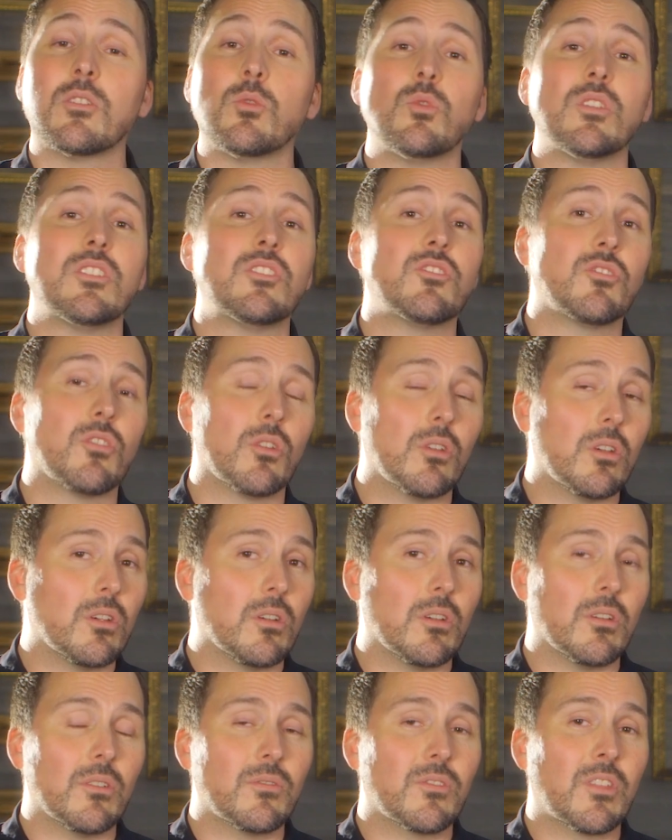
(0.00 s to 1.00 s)
are
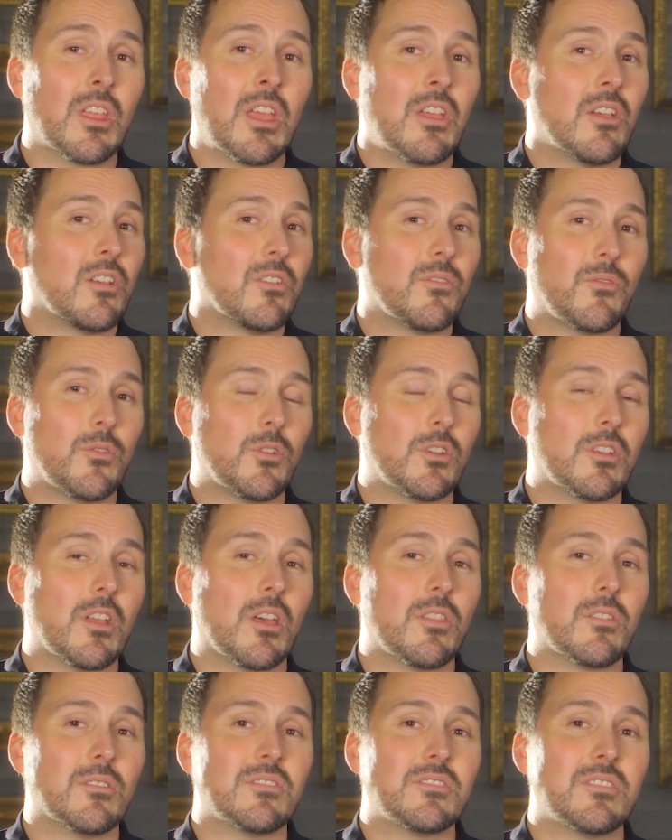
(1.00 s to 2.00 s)
reserved for
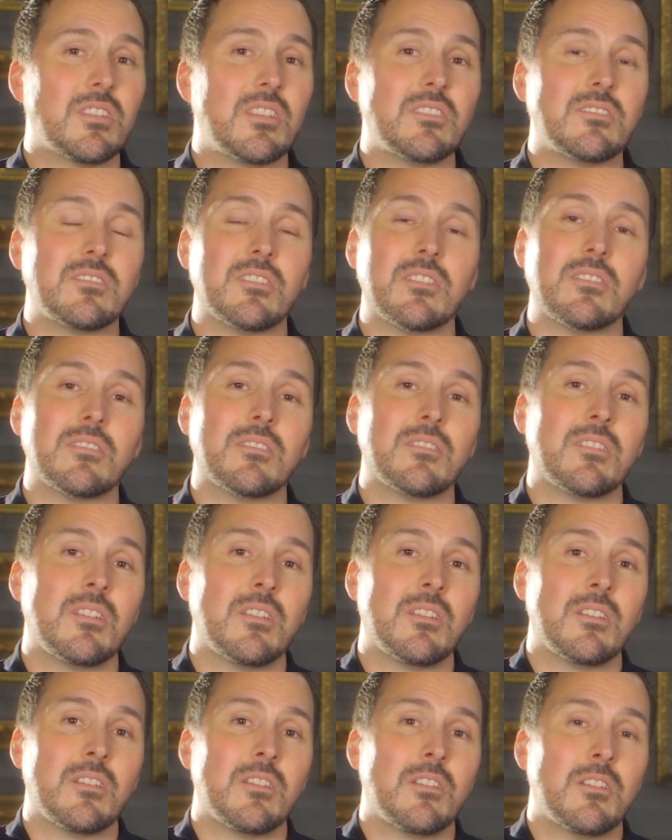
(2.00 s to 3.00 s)
another season,
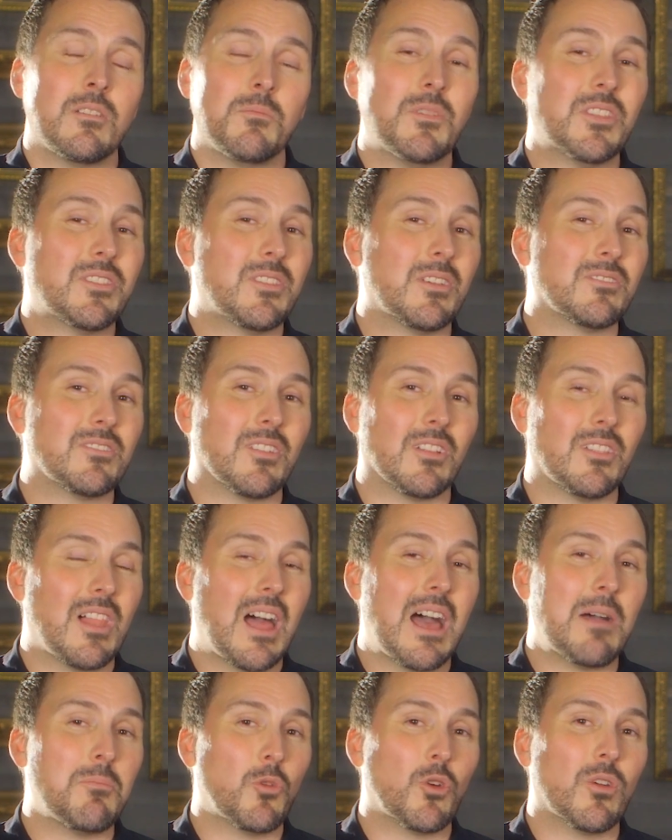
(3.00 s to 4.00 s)
but there's a
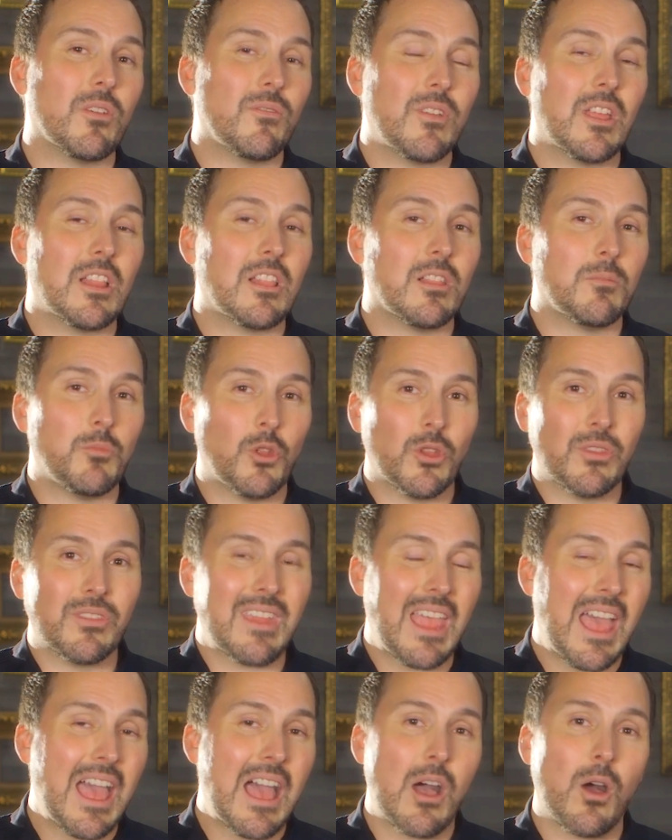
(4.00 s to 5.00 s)
lot more available
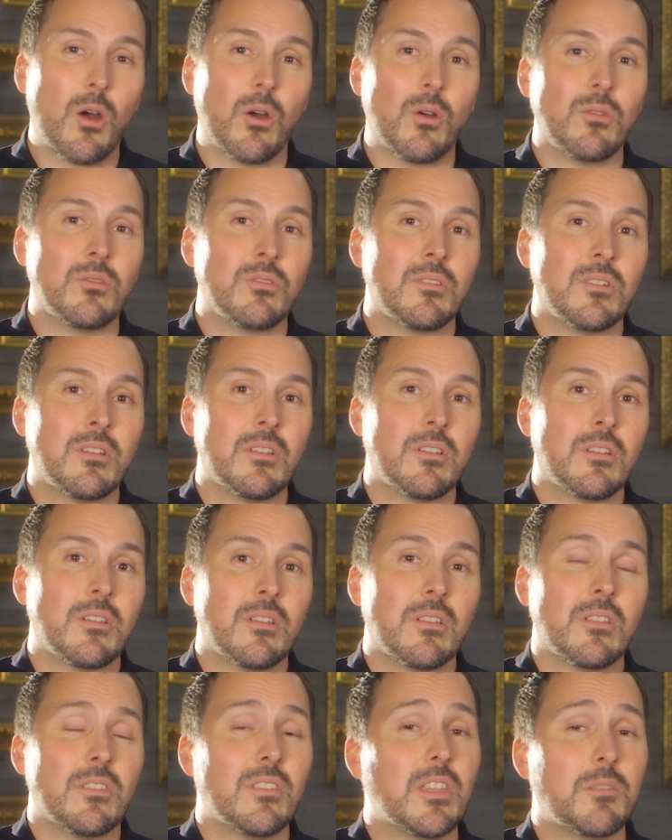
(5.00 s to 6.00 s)
now
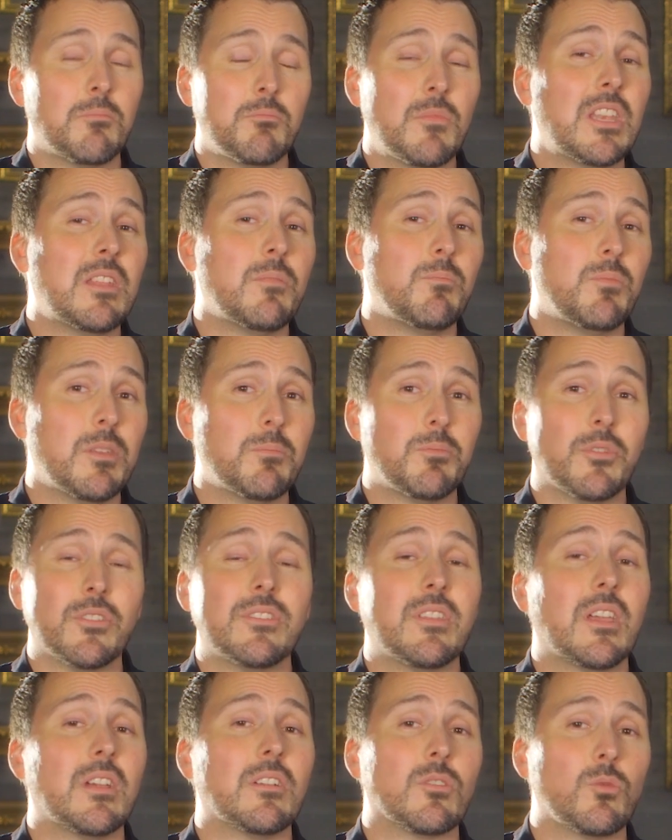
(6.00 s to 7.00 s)
than many people
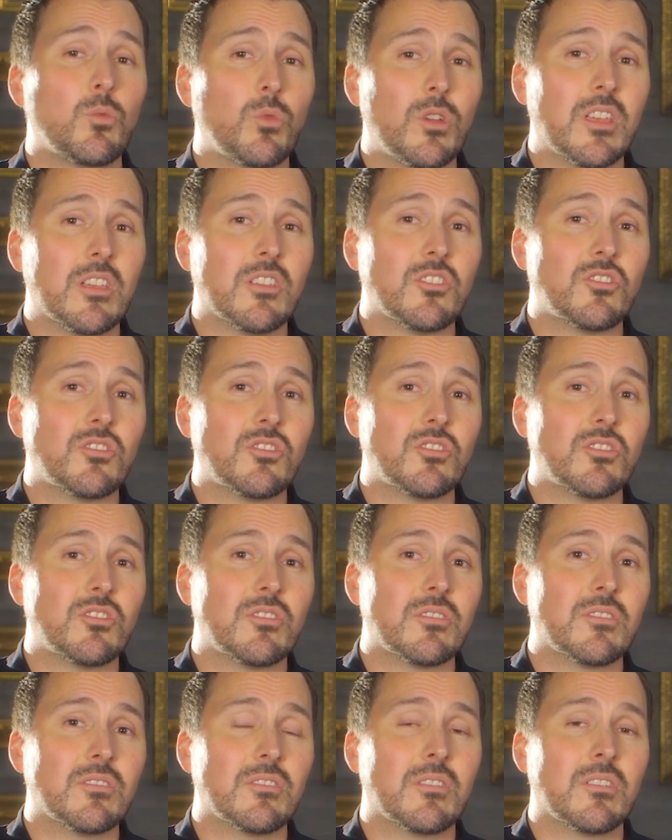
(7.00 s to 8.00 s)
dare to
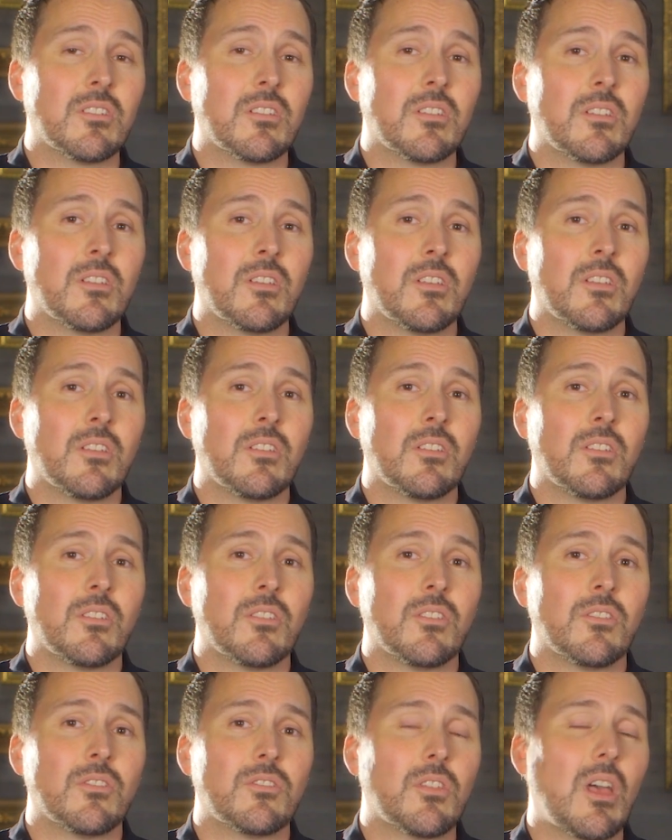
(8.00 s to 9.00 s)
wish.
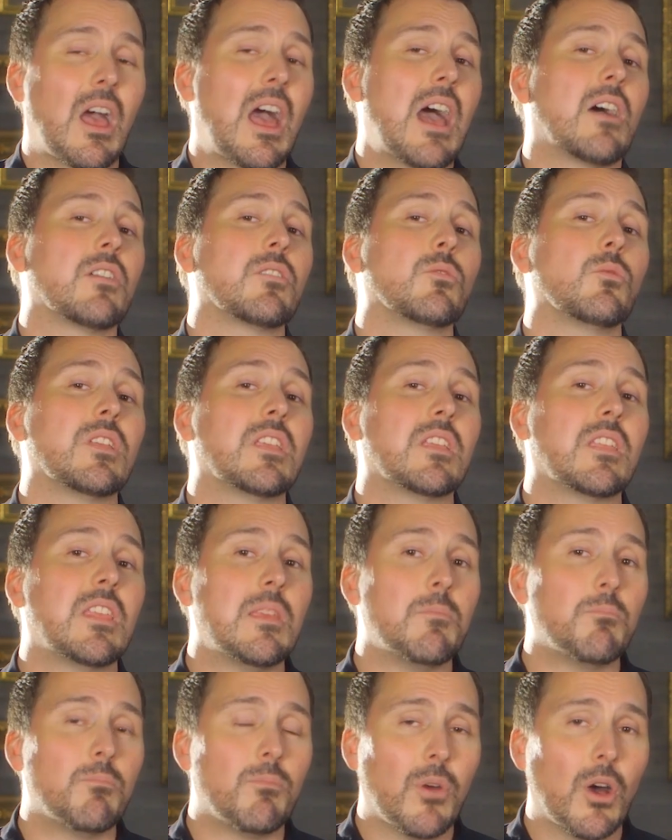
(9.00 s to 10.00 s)
So how do we
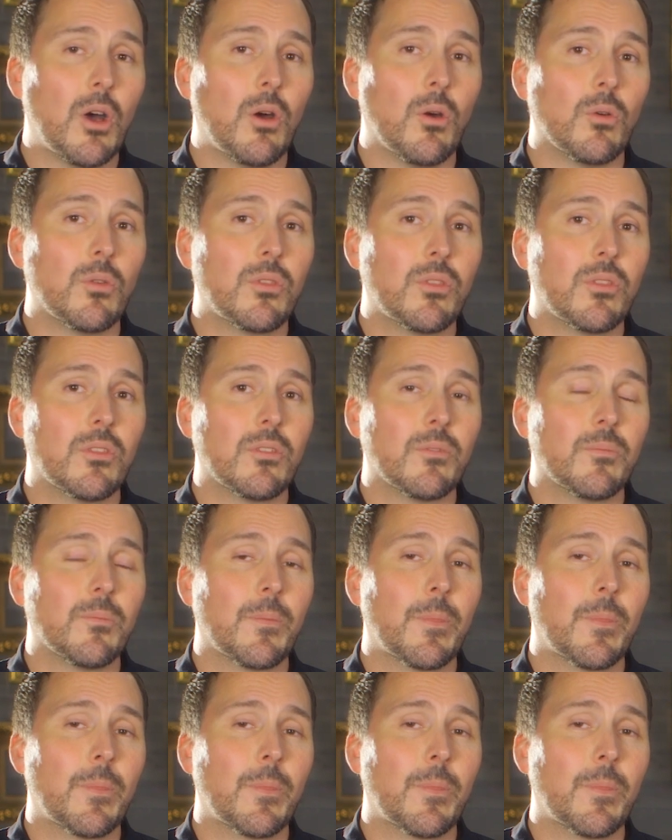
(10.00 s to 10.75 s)
keep both?